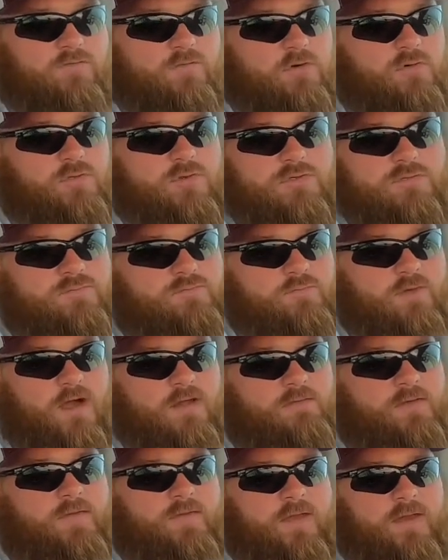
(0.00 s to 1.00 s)
for was right
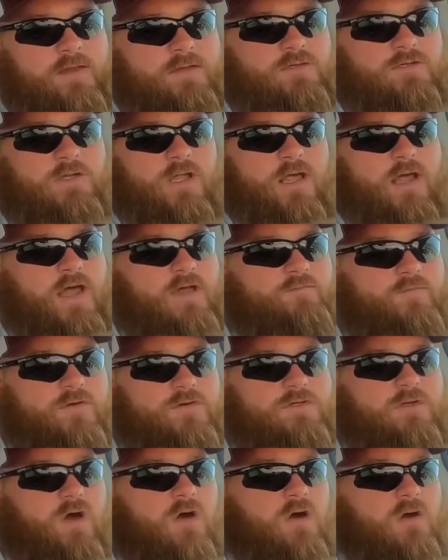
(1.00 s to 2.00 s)
around the end of July,
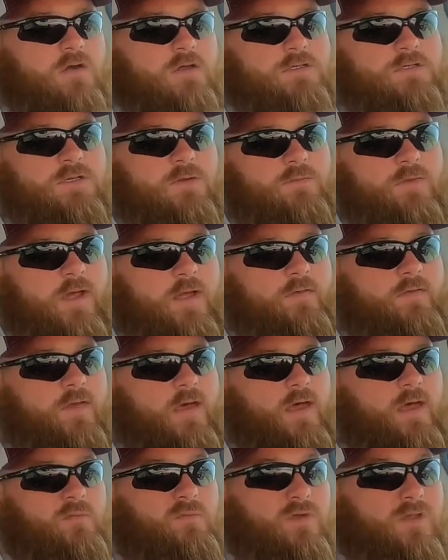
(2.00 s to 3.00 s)
1st of August, something like that.